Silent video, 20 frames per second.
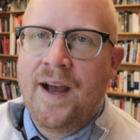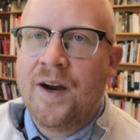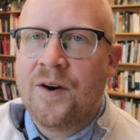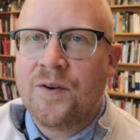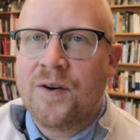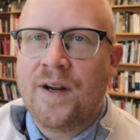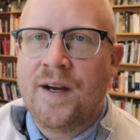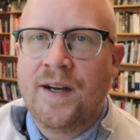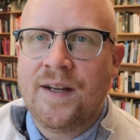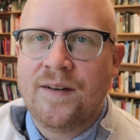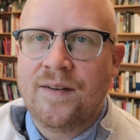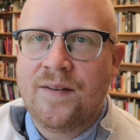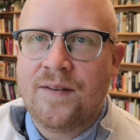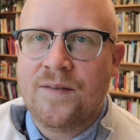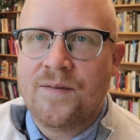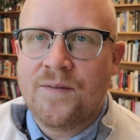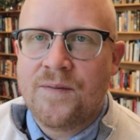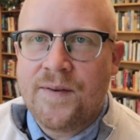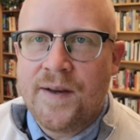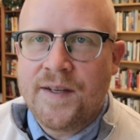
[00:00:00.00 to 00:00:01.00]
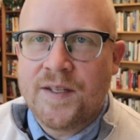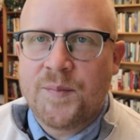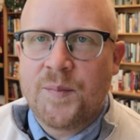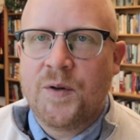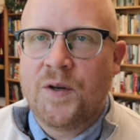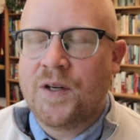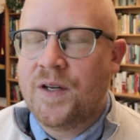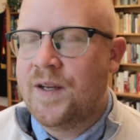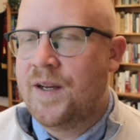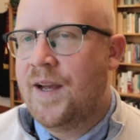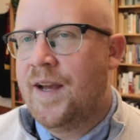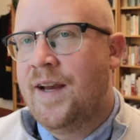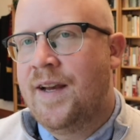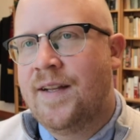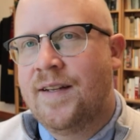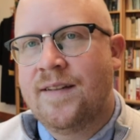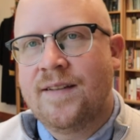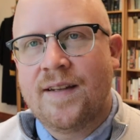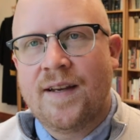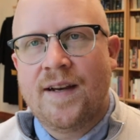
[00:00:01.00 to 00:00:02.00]
out on Facebook
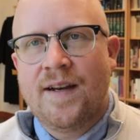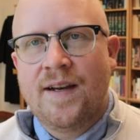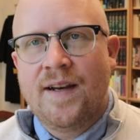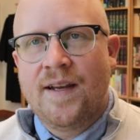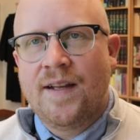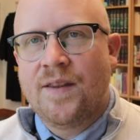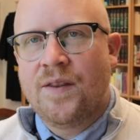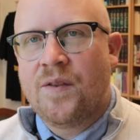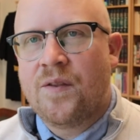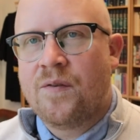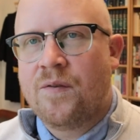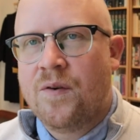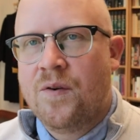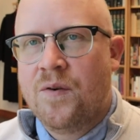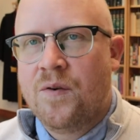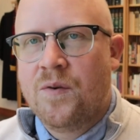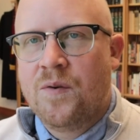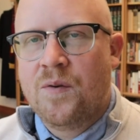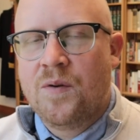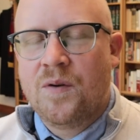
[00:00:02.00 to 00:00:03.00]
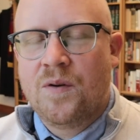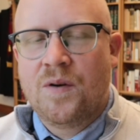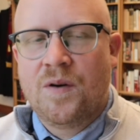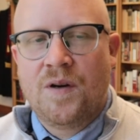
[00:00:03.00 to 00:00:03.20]
and uh, and through